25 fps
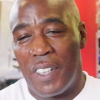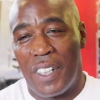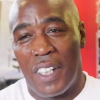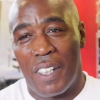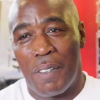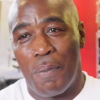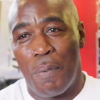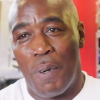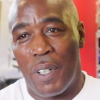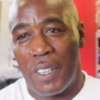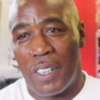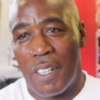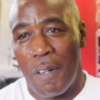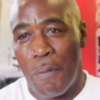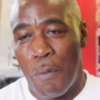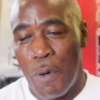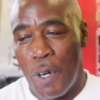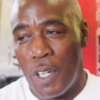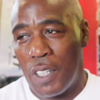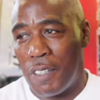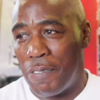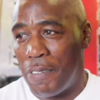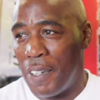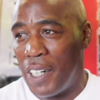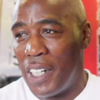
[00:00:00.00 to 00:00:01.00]
says, what's the
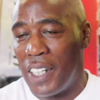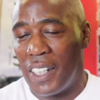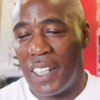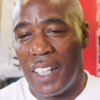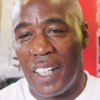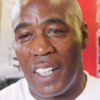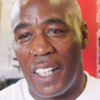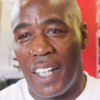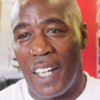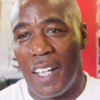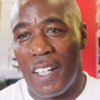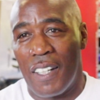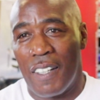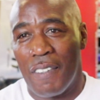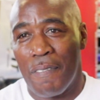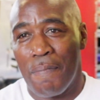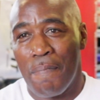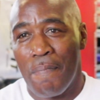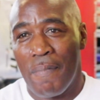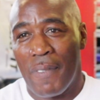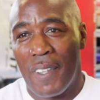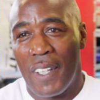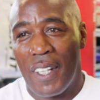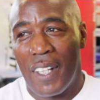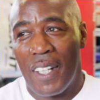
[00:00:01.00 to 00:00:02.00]
worst feeling you can get?
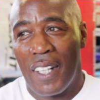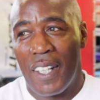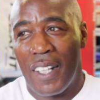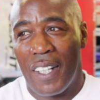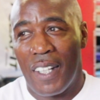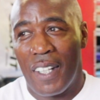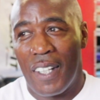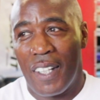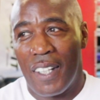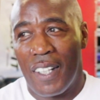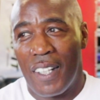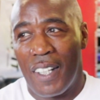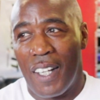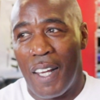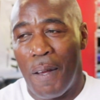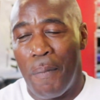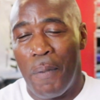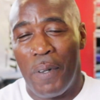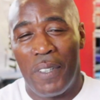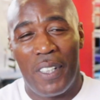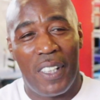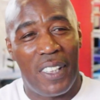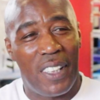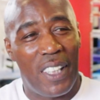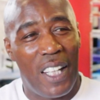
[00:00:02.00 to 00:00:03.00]
And
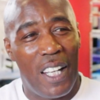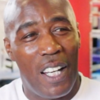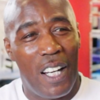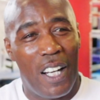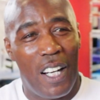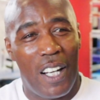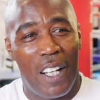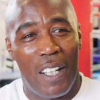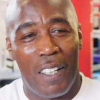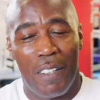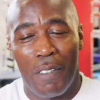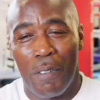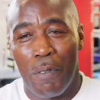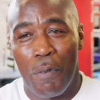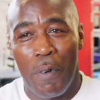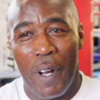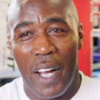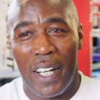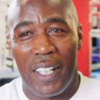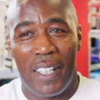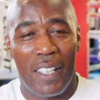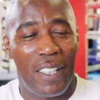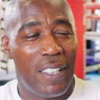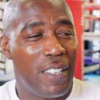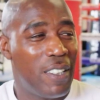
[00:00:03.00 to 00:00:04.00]
we just say, ah, oh,
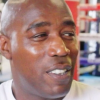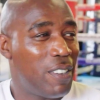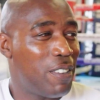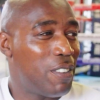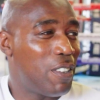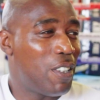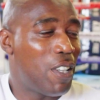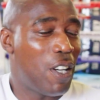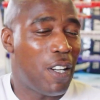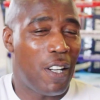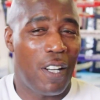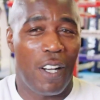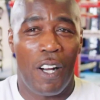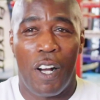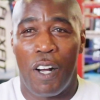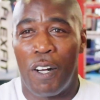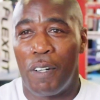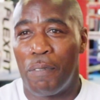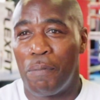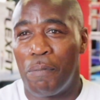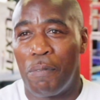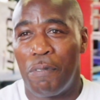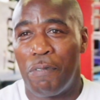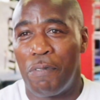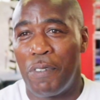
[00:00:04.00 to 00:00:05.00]
red, hot,
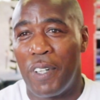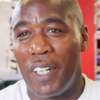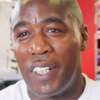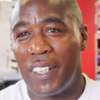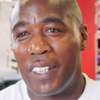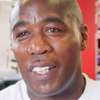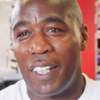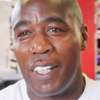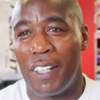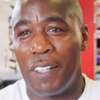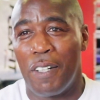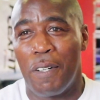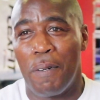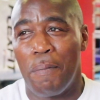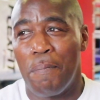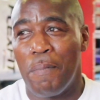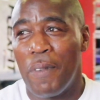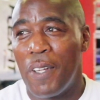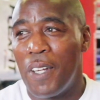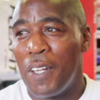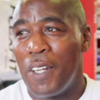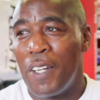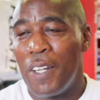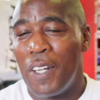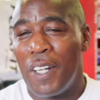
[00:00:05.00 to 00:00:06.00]
freezing, you know,
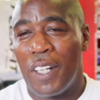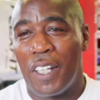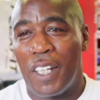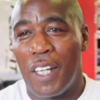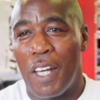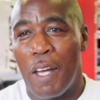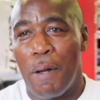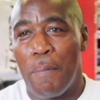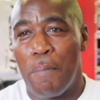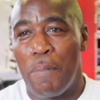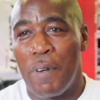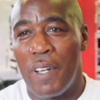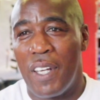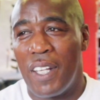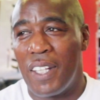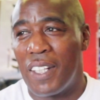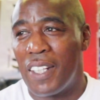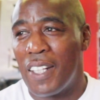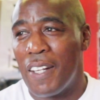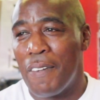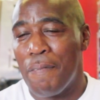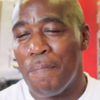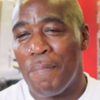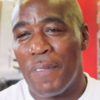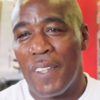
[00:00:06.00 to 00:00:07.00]
can't breathe.
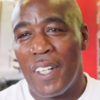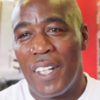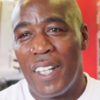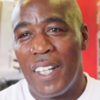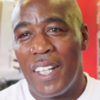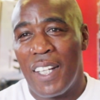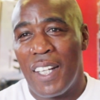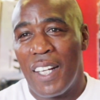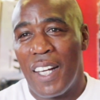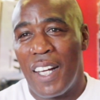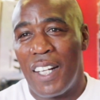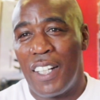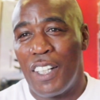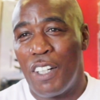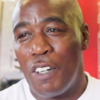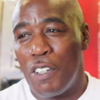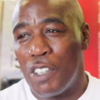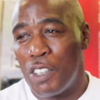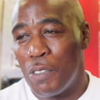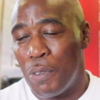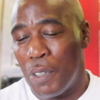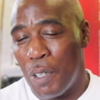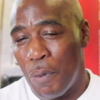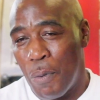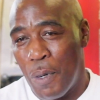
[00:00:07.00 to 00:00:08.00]
And he goes, you
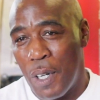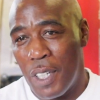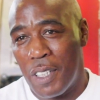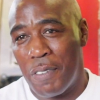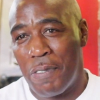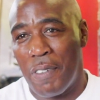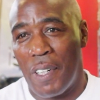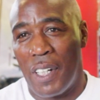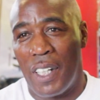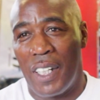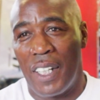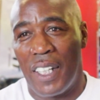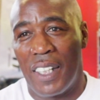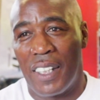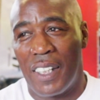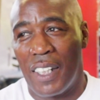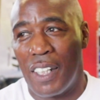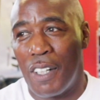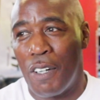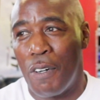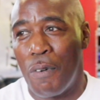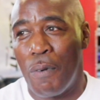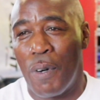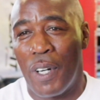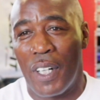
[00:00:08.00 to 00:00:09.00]
know what the worst feeling is? He
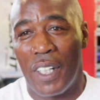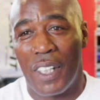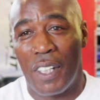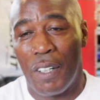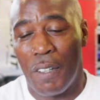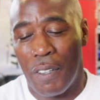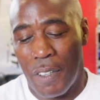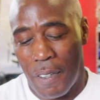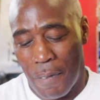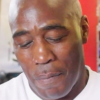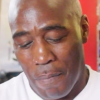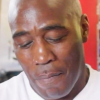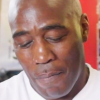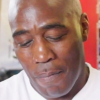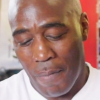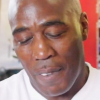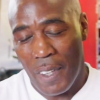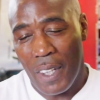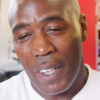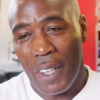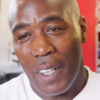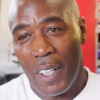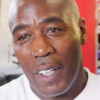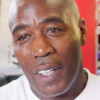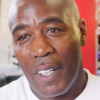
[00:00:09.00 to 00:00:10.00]
goes, what? He goes,
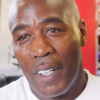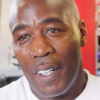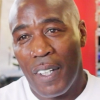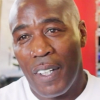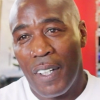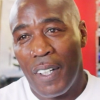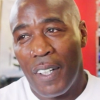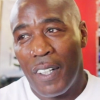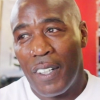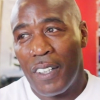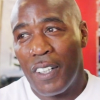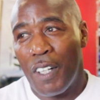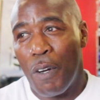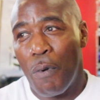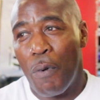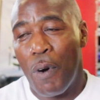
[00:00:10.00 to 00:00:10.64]
the